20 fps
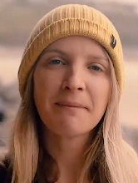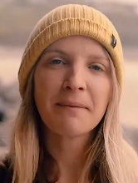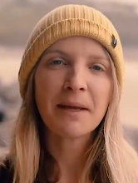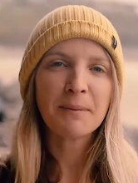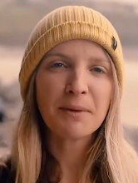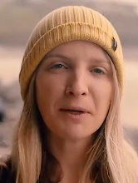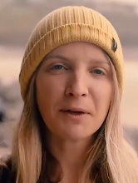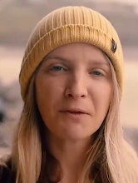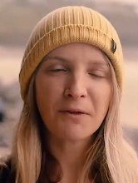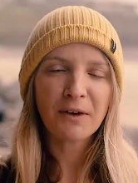
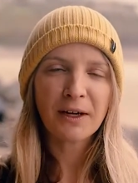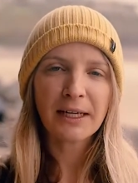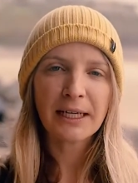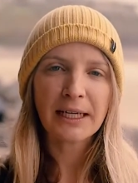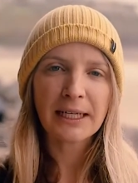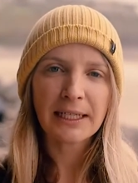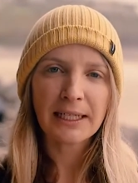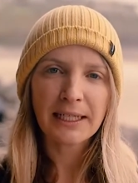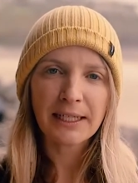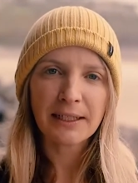Maybe you're
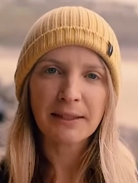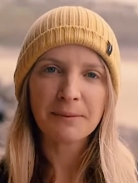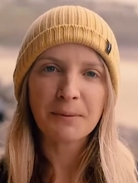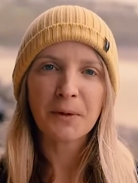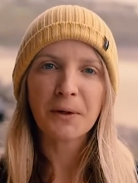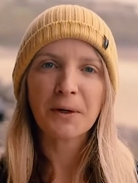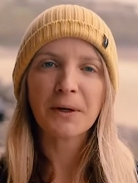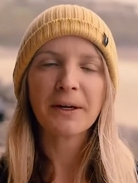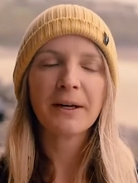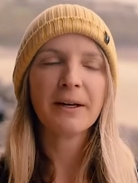feeling a little
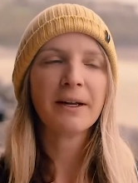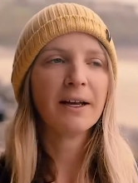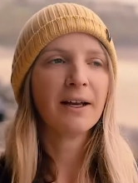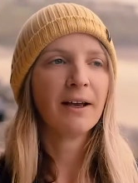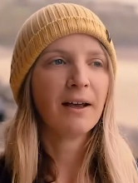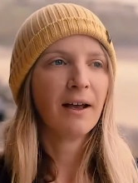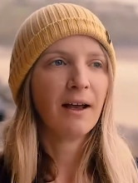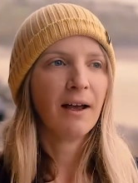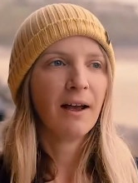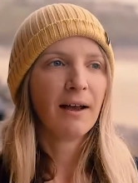more
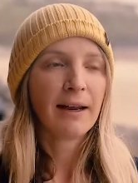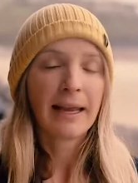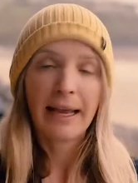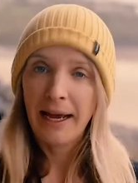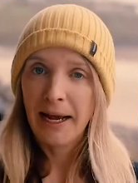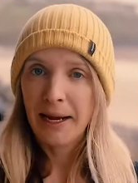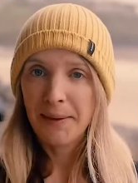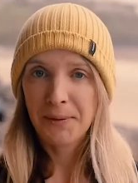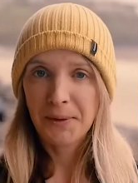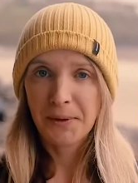
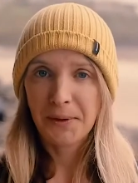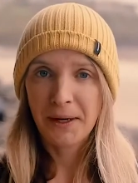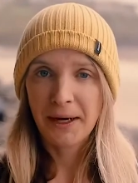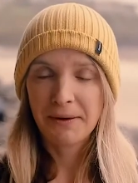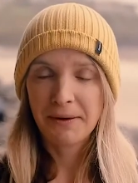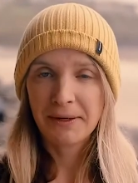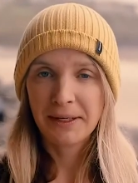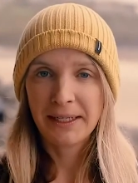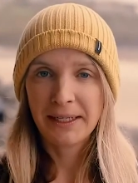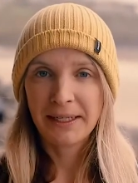calm or
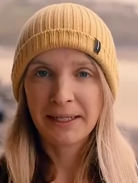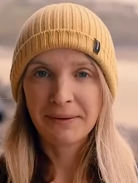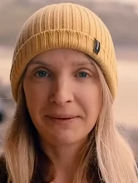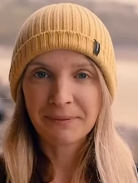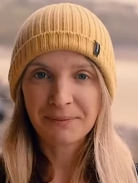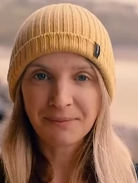grounded.